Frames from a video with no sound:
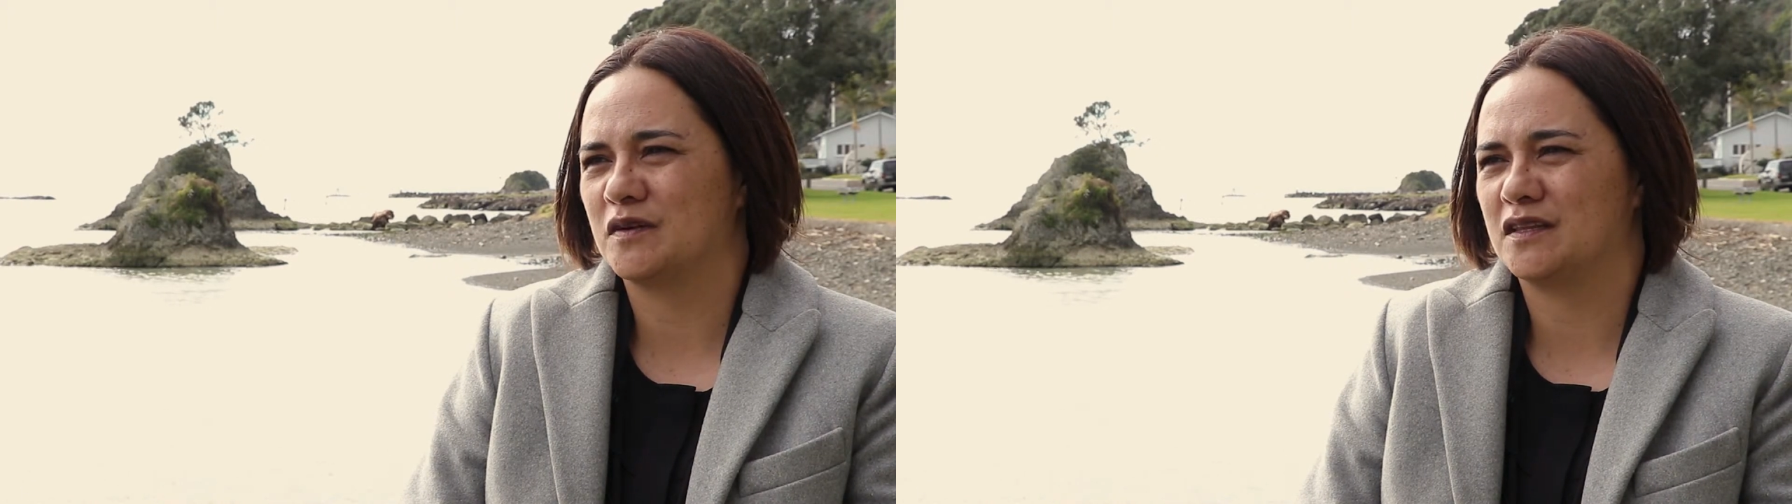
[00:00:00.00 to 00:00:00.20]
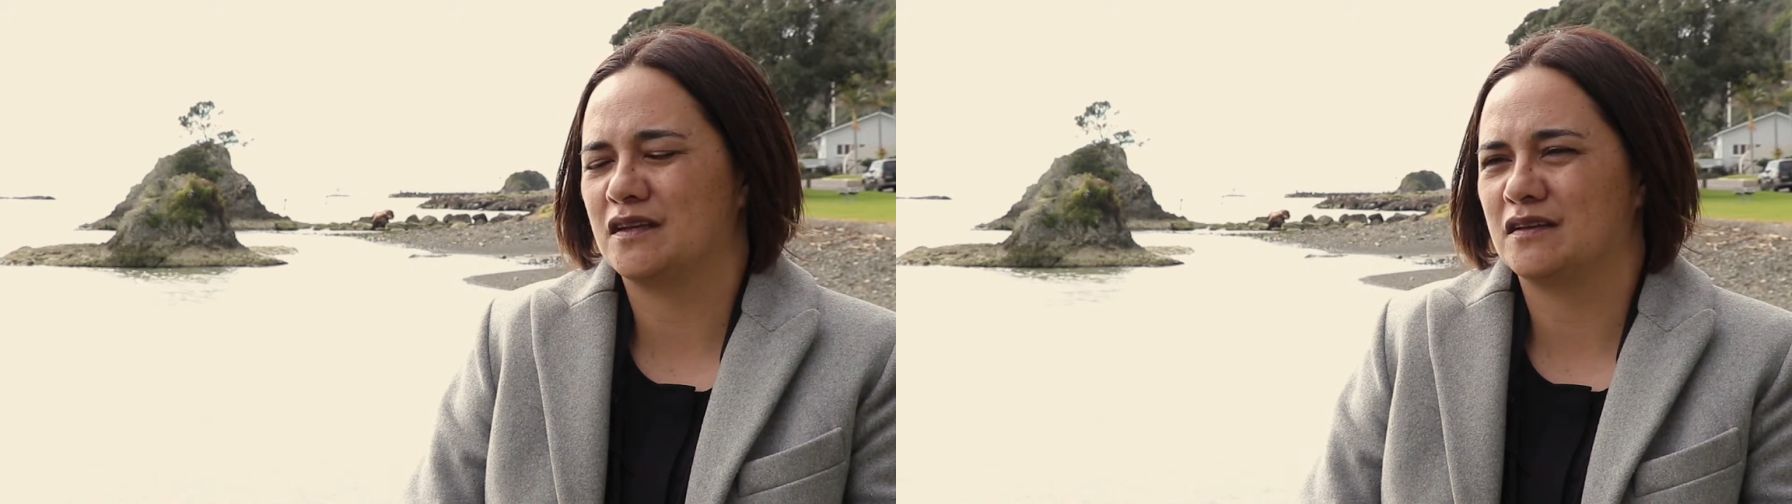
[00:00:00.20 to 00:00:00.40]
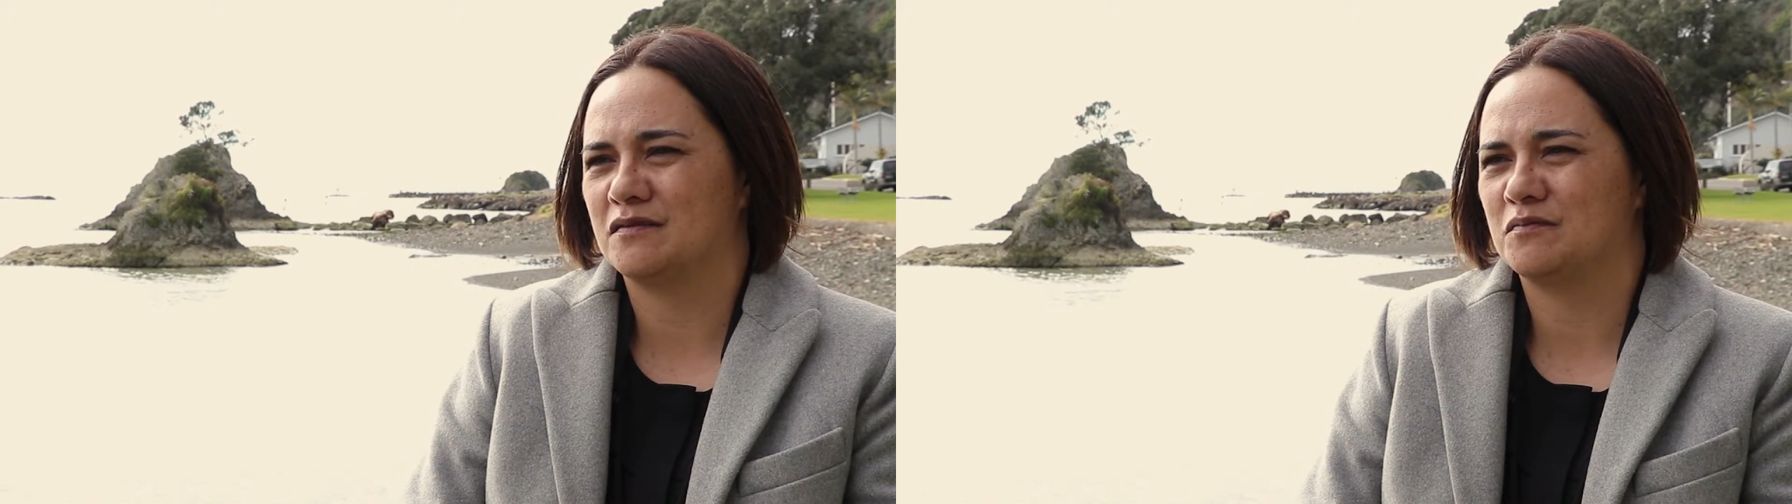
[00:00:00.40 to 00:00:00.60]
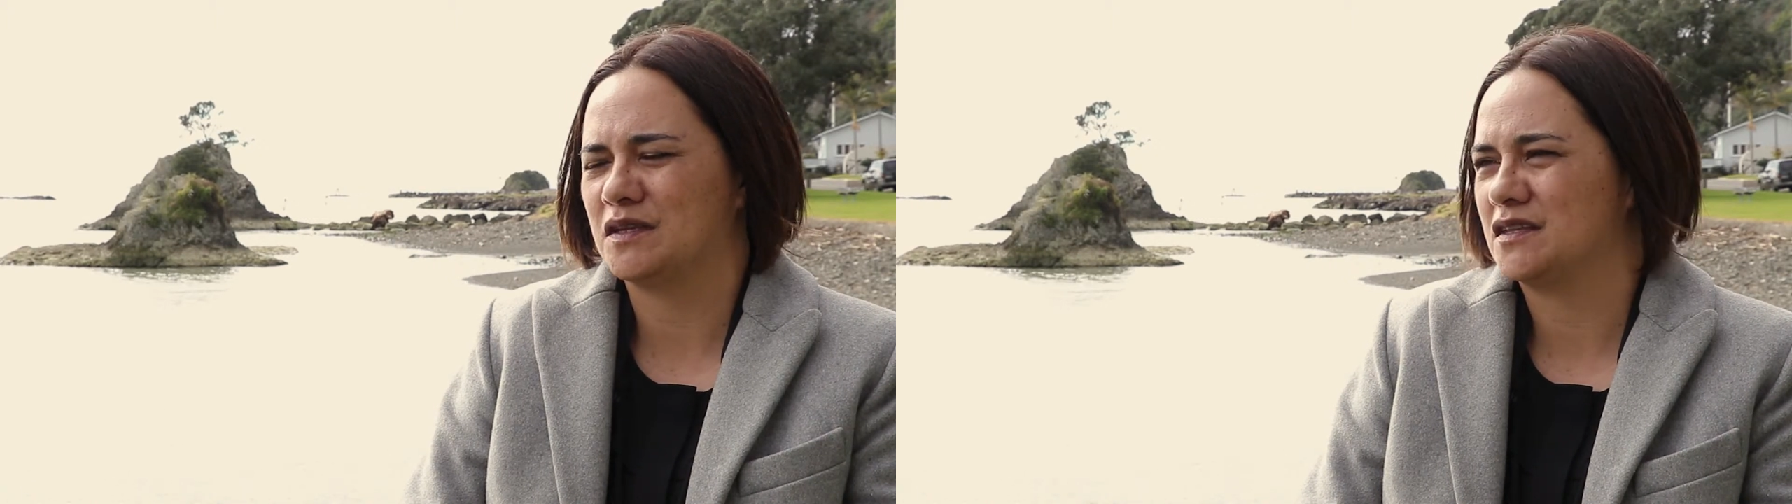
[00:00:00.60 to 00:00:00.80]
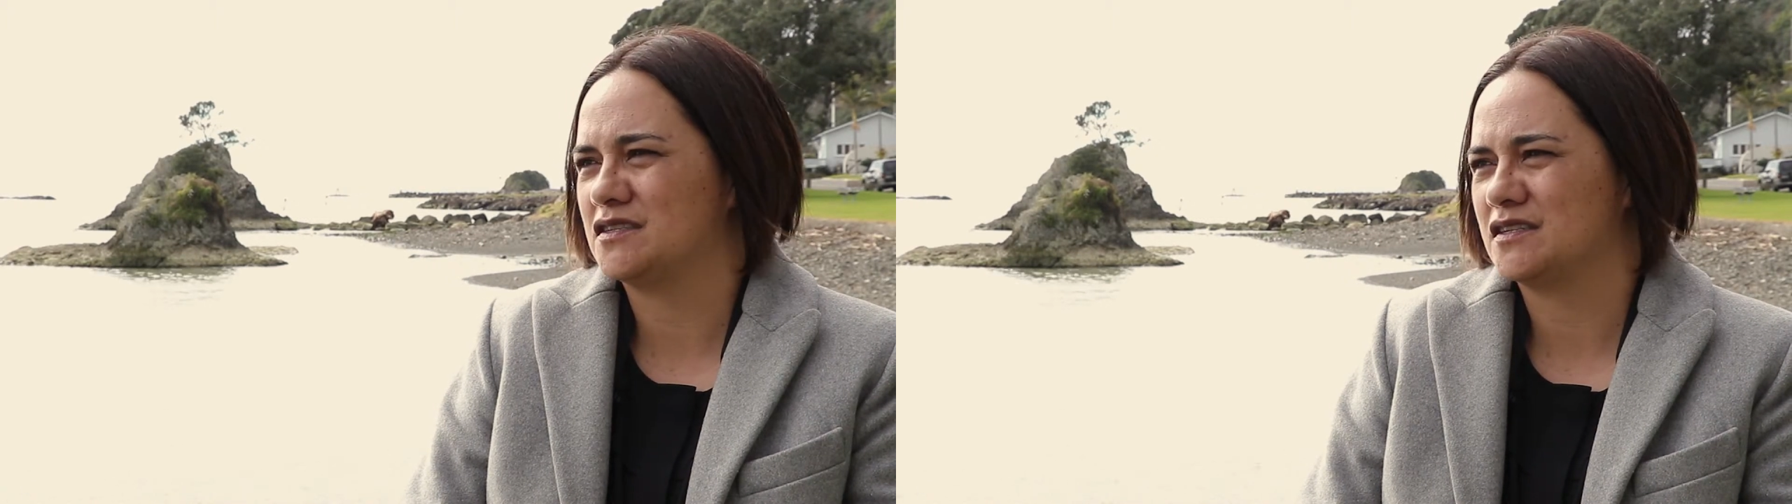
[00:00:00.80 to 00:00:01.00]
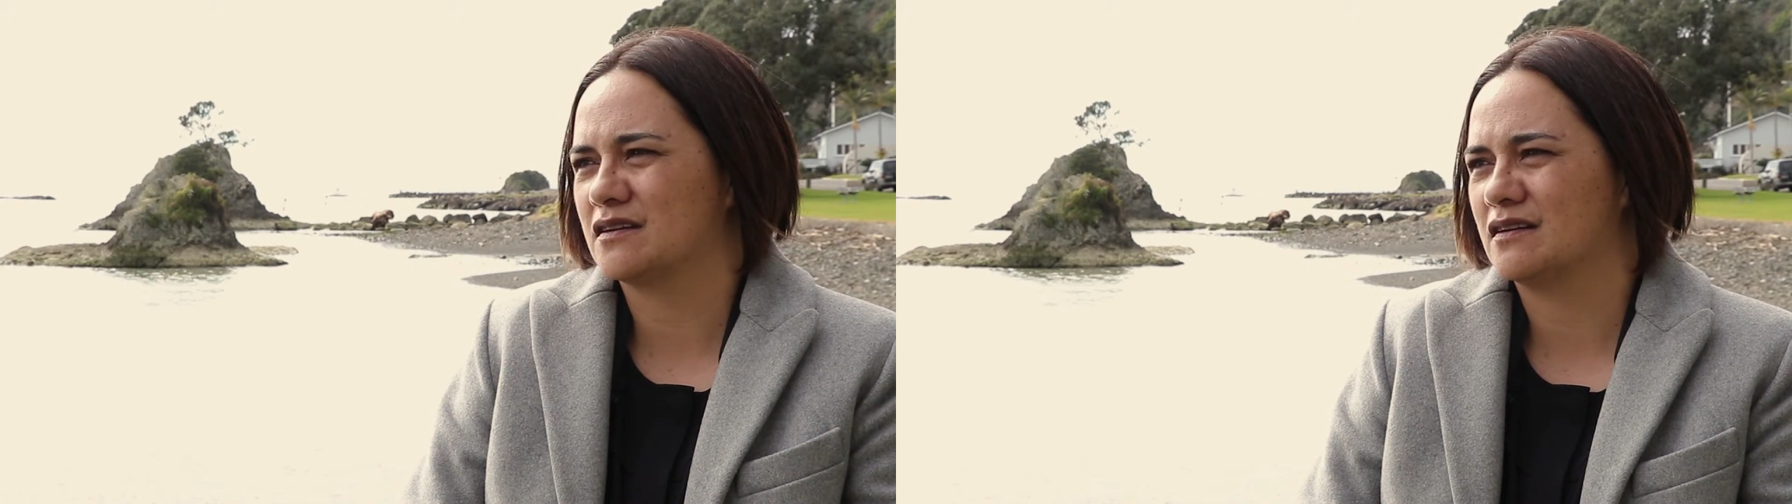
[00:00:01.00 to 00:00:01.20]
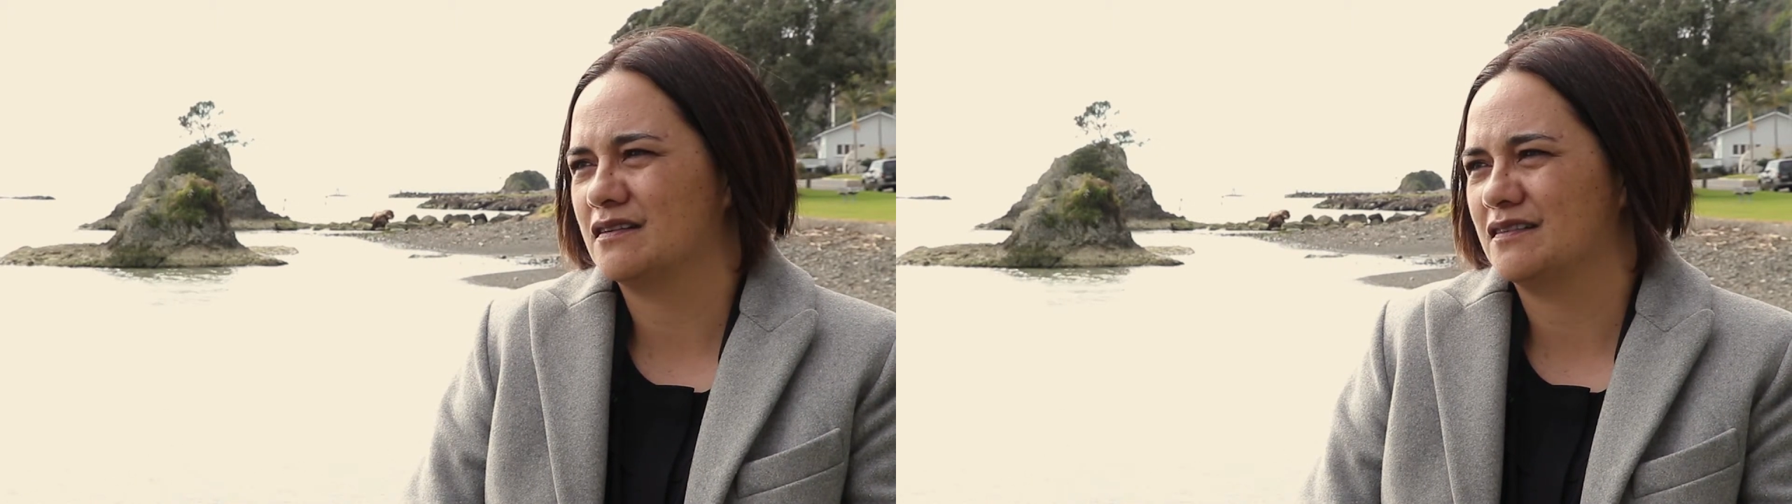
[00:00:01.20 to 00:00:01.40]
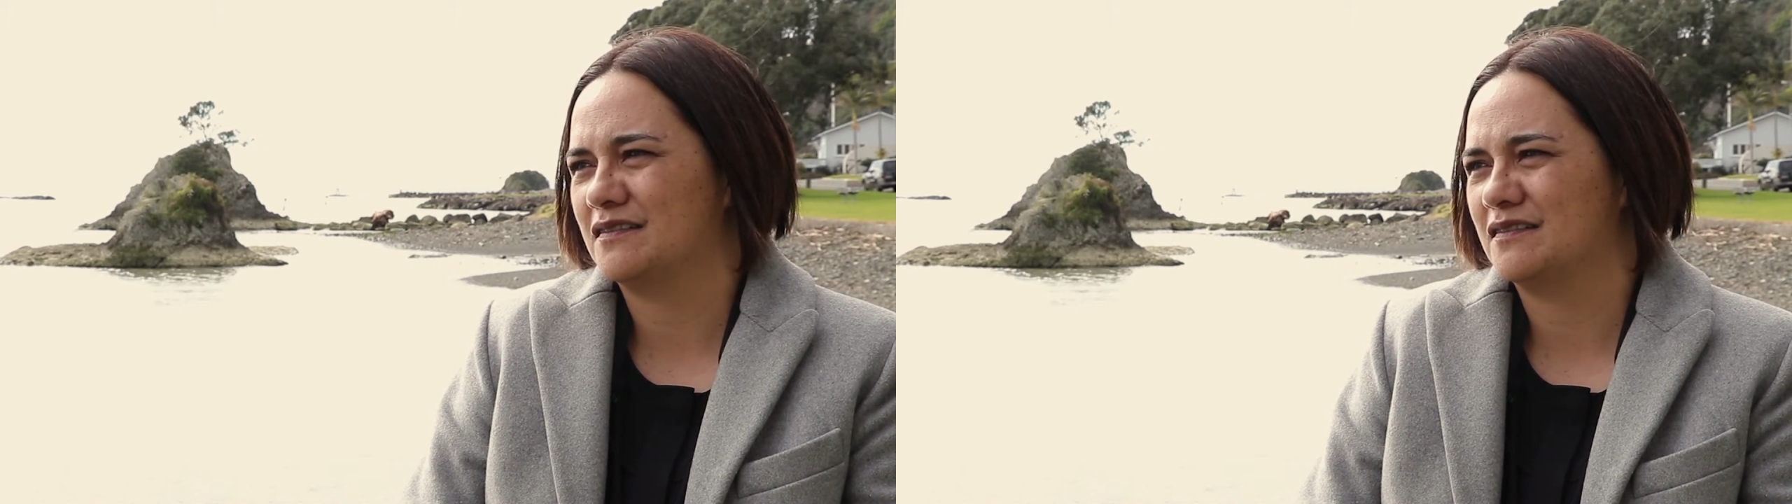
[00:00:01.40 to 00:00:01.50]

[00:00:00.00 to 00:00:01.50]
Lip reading: me te tika.